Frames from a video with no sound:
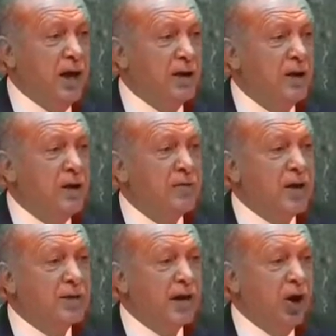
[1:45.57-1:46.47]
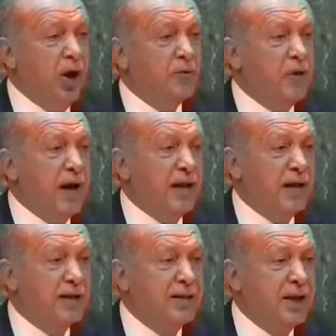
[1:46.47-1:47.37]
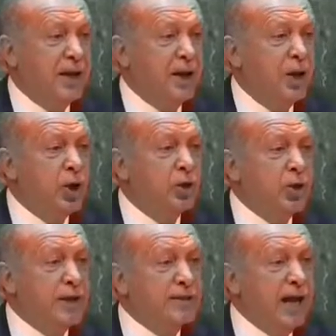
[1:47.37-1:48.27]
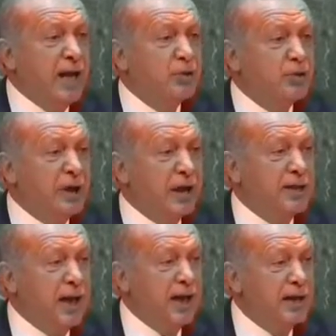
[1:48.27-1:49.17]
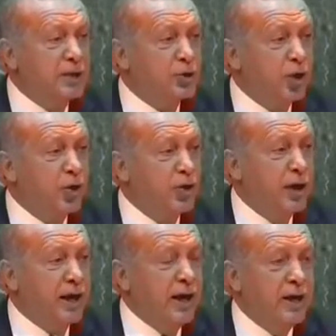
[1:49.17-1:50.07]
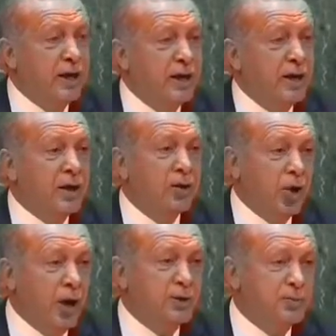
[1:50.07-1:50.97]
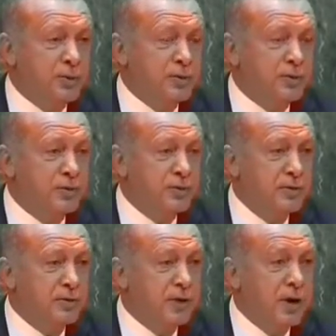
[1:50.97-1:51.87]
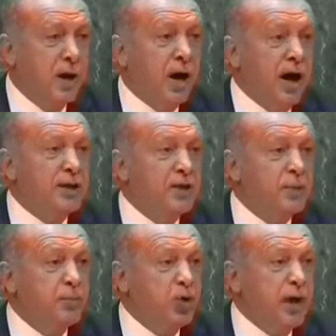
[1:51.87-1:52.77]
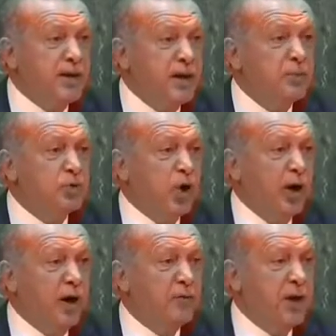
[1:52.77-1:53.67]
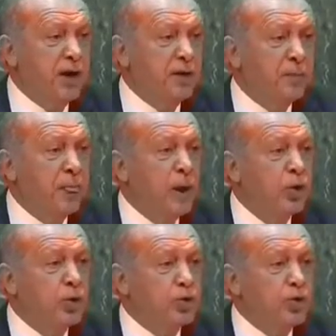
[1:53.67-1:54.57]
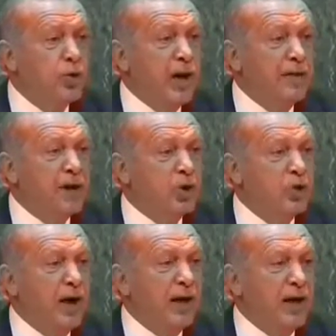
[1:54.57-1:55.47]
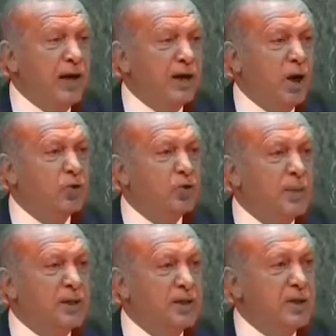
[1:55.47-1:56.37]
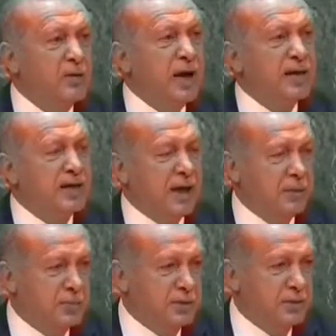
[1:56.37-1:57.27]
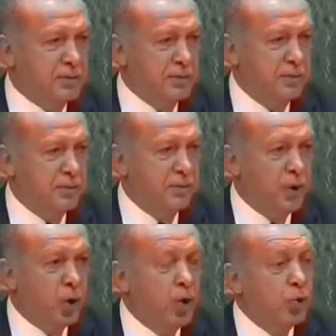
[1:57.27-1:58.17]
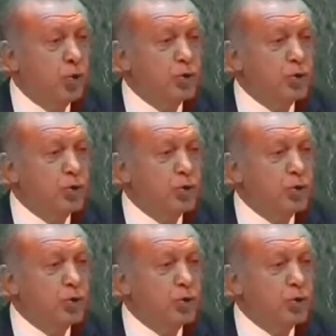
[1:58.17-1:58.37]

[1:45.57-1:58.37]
The invasions, the conflicts, and terrorist activities that continued in an uninterrupted fashion for almost 4 decades in Afghanistan have led to significant